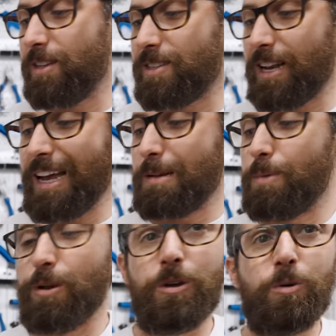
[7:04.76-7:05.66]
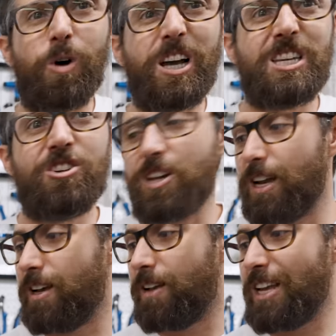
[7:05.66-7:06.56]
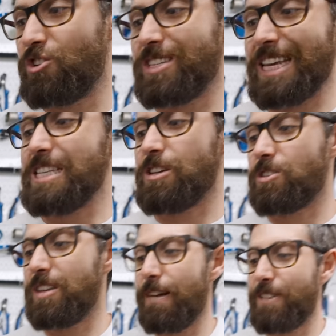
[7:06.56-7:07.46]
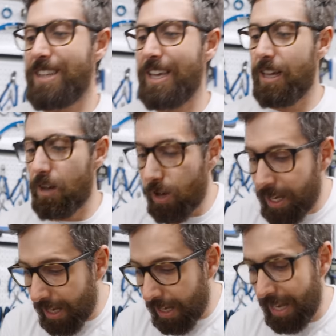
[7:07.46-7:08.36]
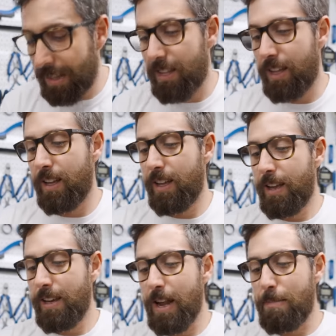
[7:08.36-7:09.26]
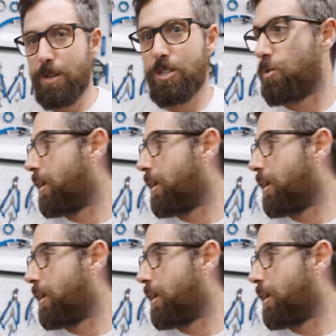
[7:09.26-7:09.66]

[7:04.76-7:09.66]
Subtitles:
is the light blue, whitish color. And it's just easy because I don't have to think looking at the numbers